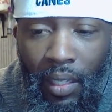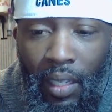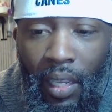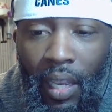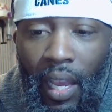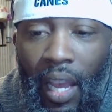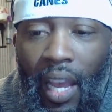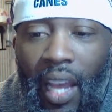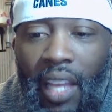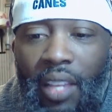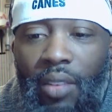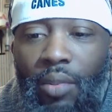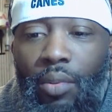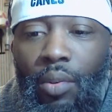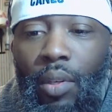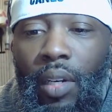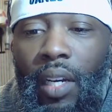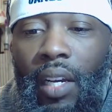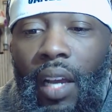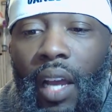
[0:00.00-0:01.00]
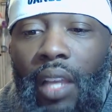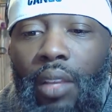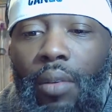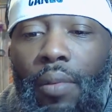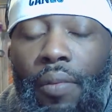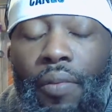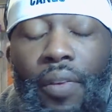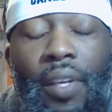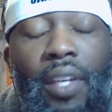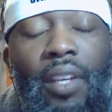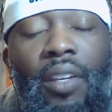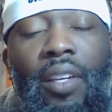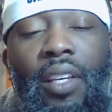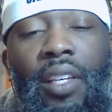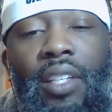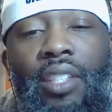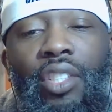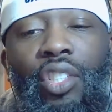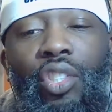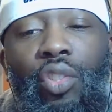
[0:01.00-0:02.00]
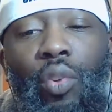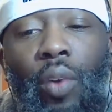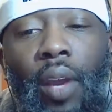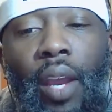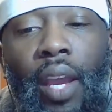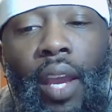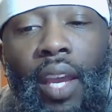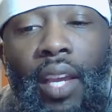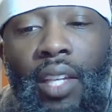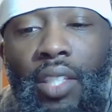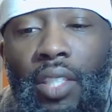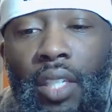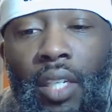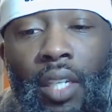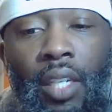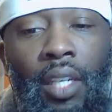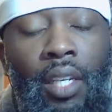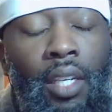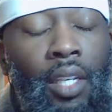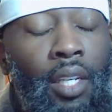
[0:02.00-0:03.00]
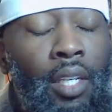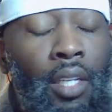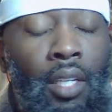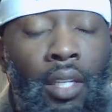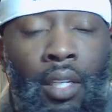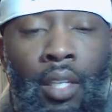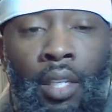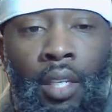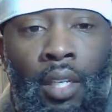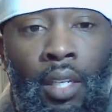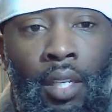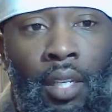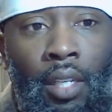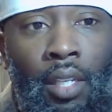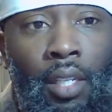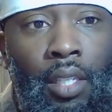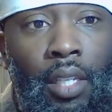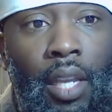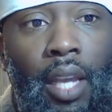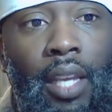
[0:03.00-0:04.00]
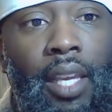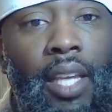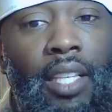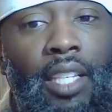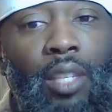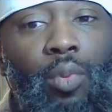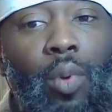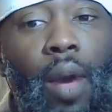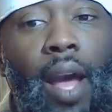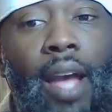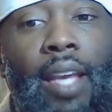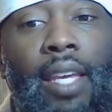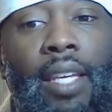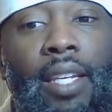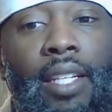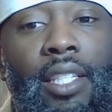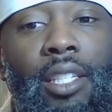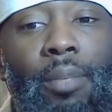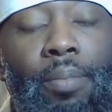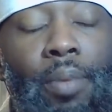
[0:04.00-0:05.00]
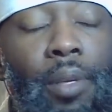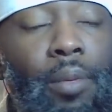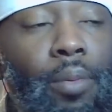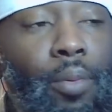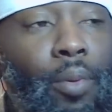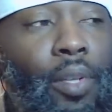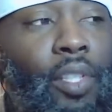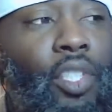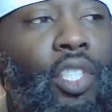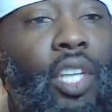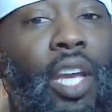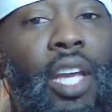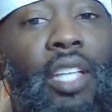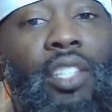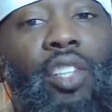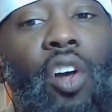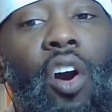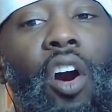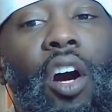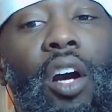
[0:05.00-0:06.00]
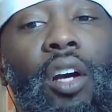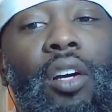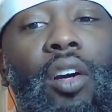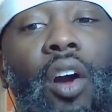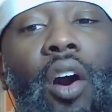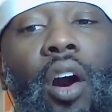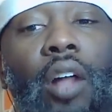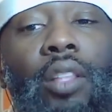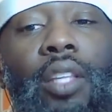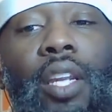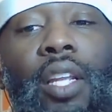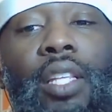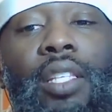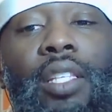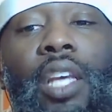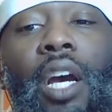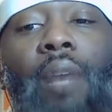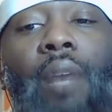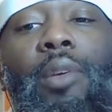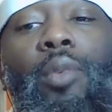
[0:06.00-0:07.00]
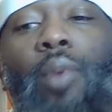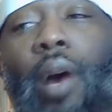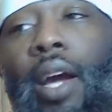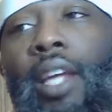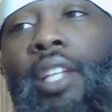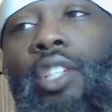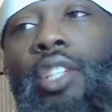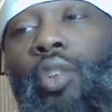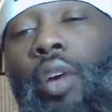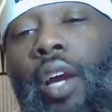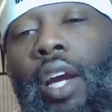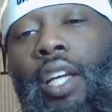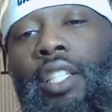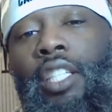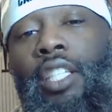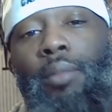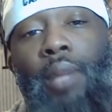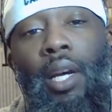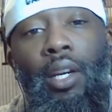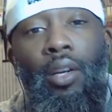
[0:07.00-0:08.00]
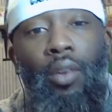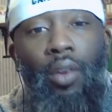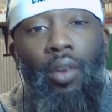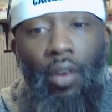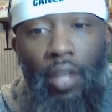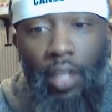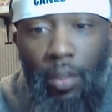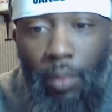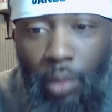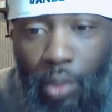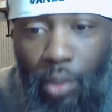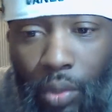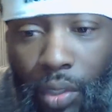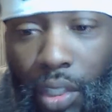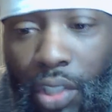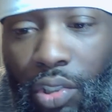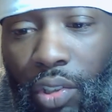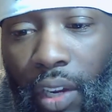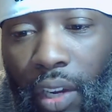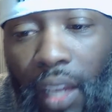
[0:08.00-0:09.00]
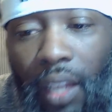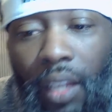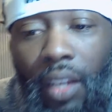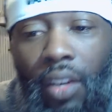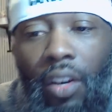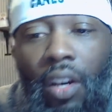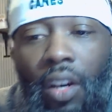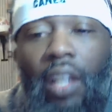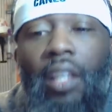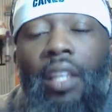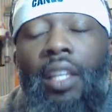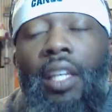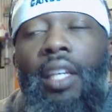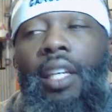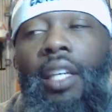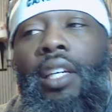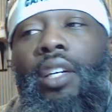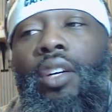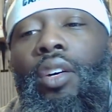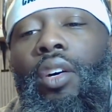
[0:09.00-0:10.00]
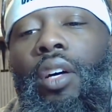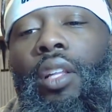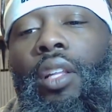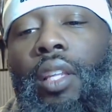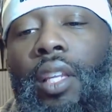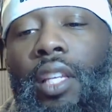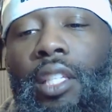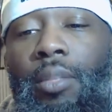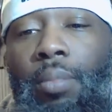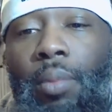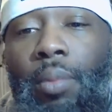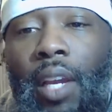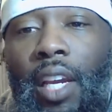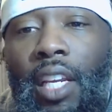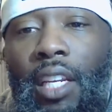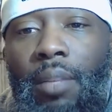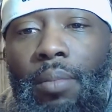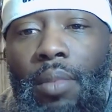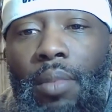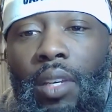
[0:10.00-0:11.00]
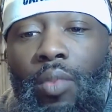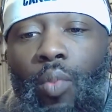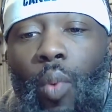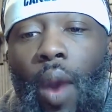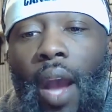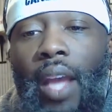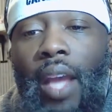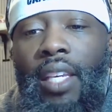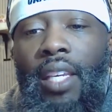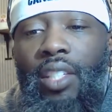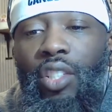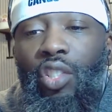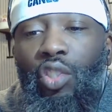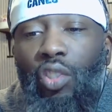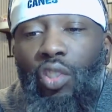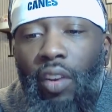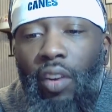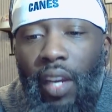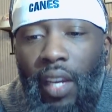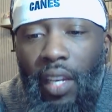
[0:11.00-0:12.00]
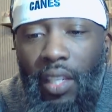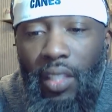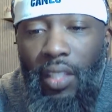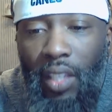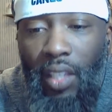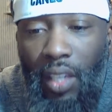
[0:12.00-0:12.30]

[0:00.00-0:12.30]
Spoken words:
How you figure he's trash? I guess this is why I get into people with chats. Call in and tell me why he's trash. I'm not gonna argue with you in the chat. Call in and explain to me why he's trash.